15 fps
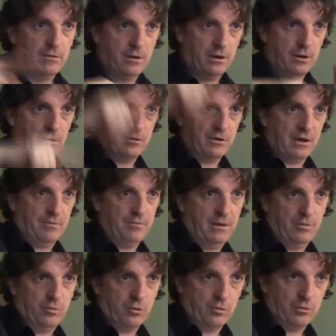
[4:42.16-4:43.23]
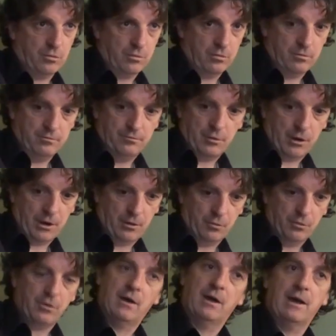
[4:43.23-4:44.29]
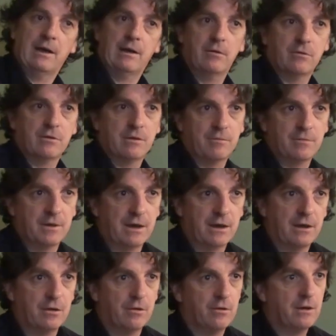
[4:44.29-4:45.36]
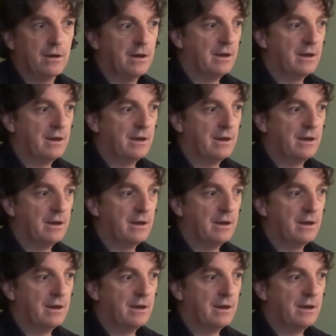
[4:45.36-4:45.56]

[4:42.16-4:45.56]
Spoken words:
you know, say people body rooting in or something, you know,